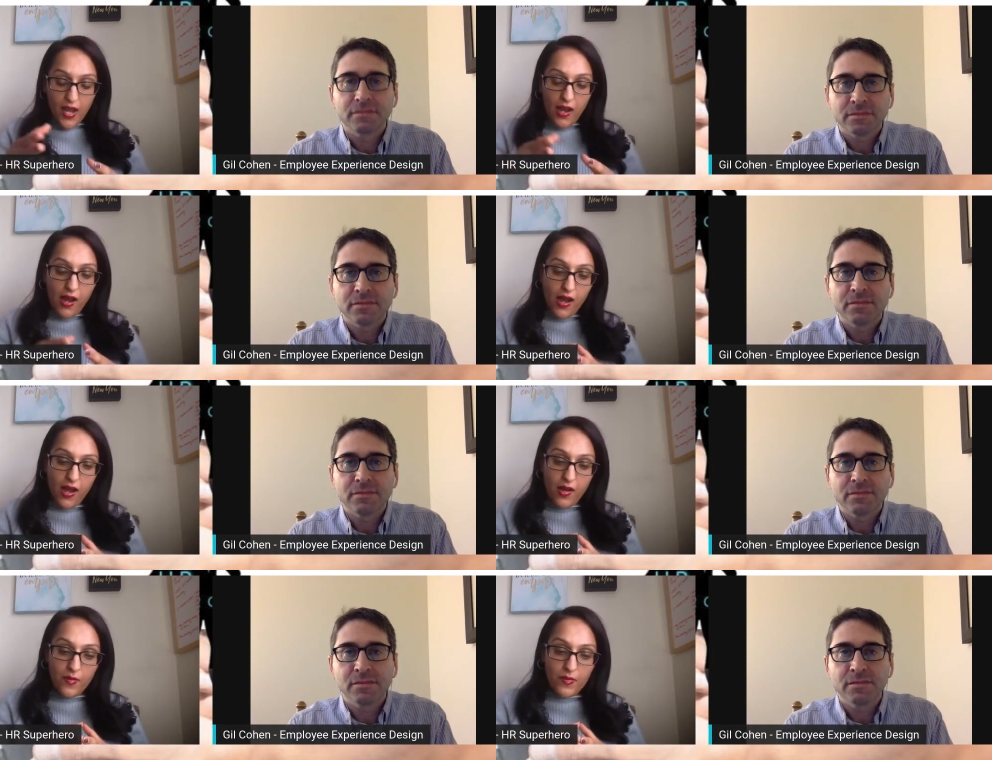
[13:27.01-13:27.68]

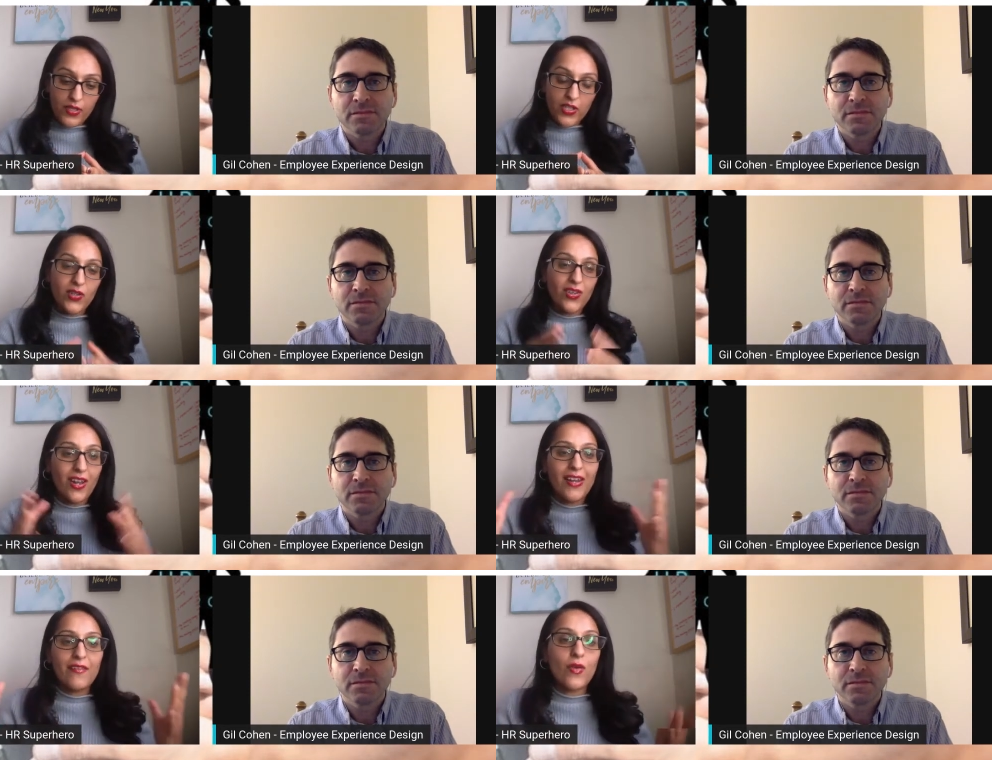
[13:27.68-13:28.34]
Speaker 1: Um, you know,
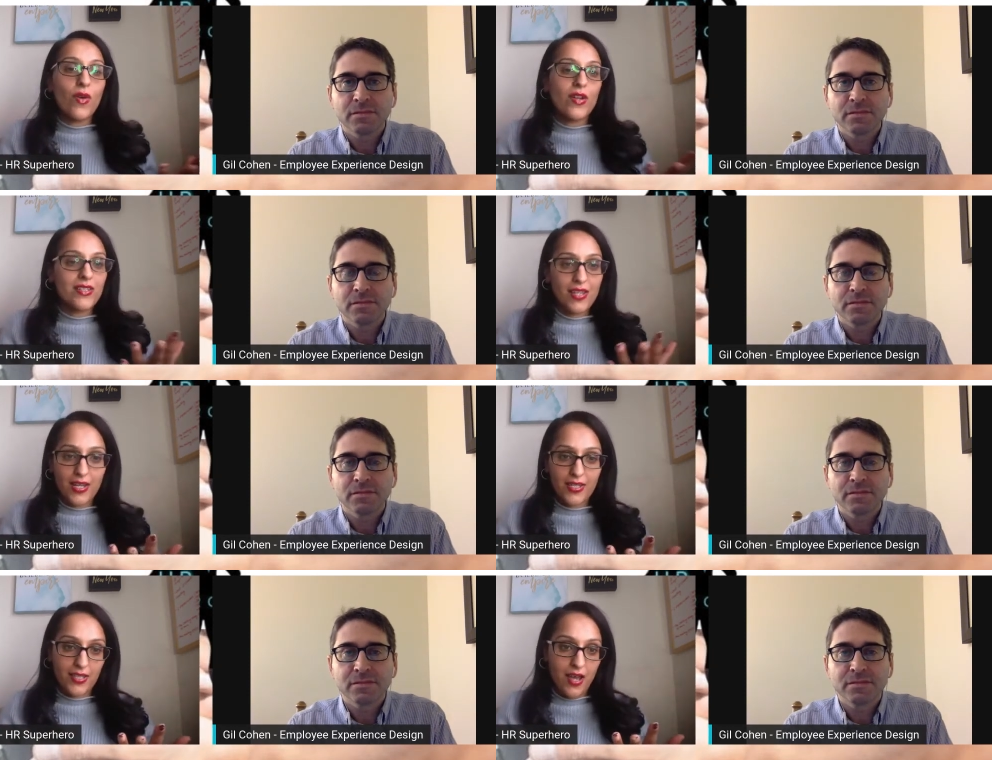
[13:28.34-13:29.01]
not everyone's
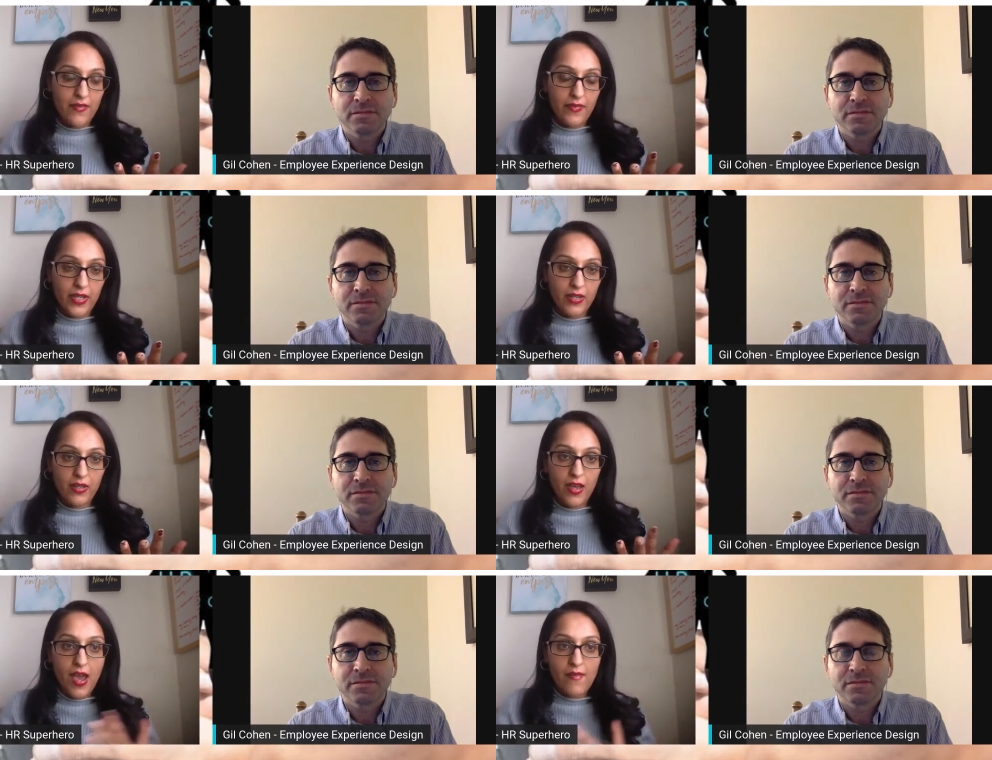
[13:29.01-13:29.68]
tech
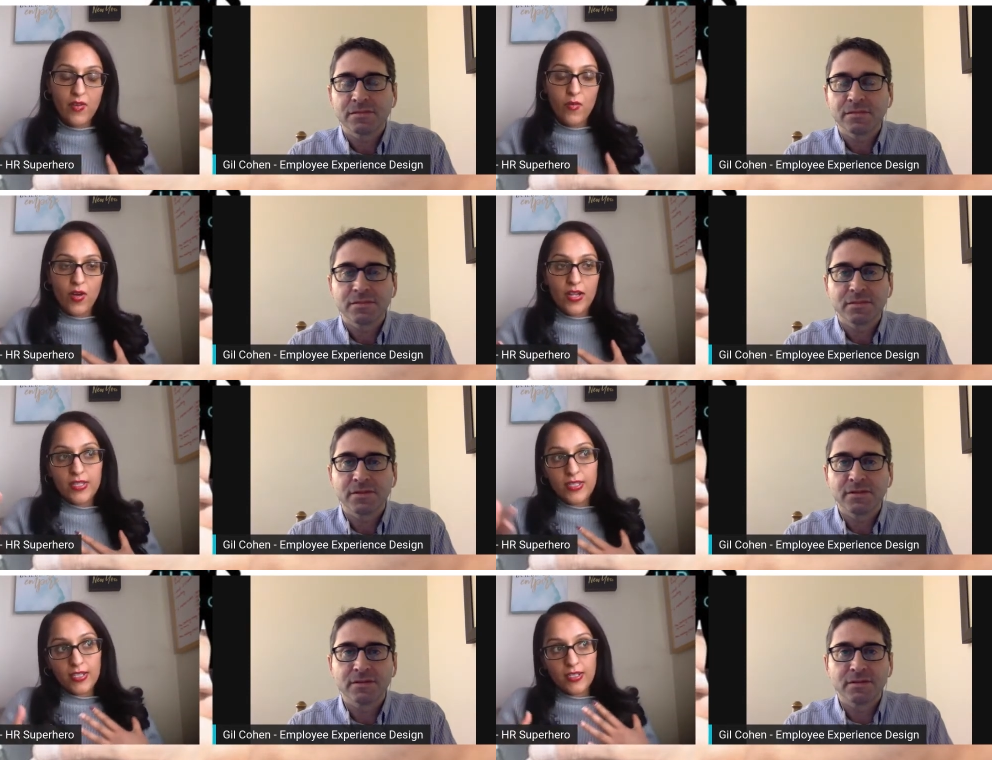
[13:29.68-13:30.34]
savvy.
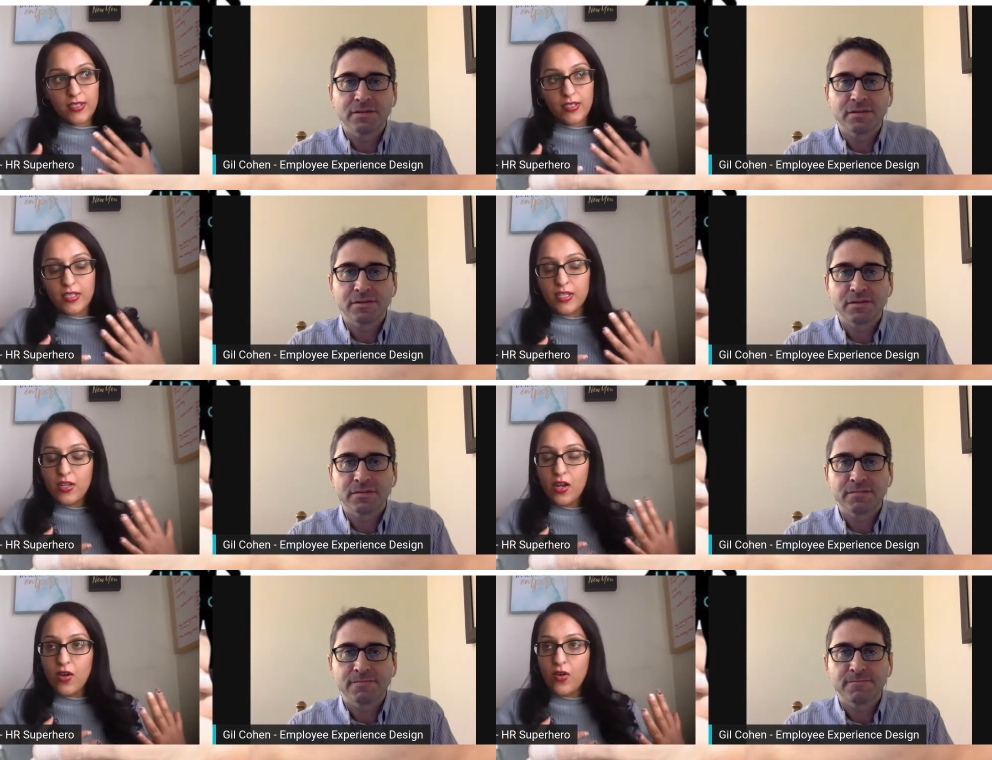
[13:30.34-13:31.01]
Everyone's you
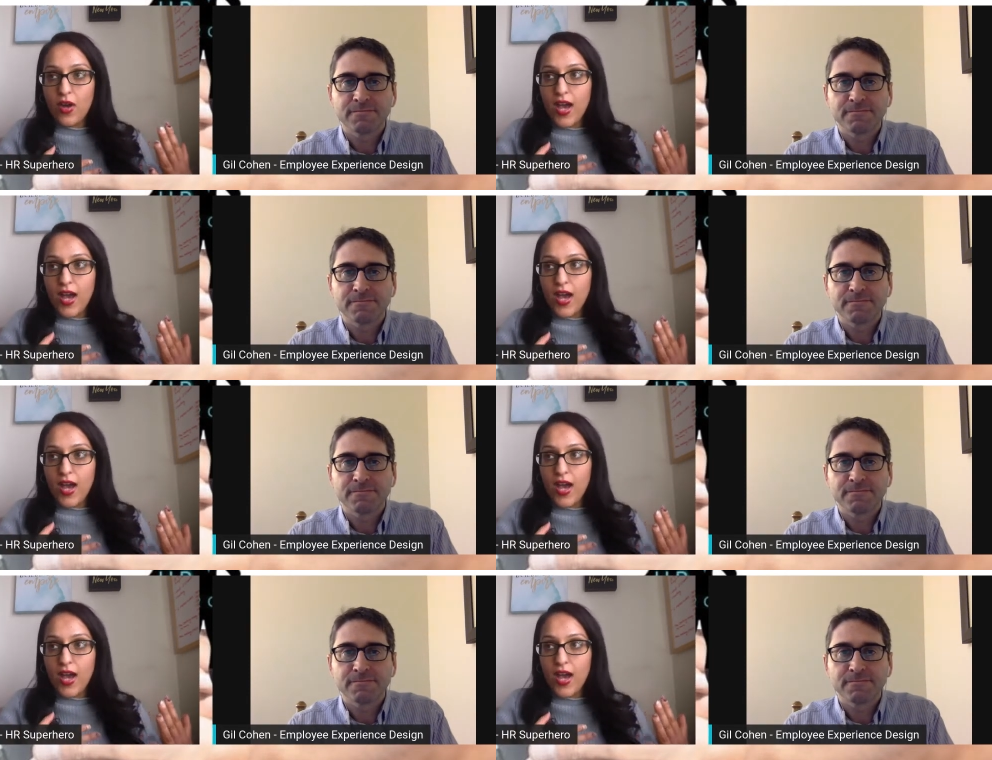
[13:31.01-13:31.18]
know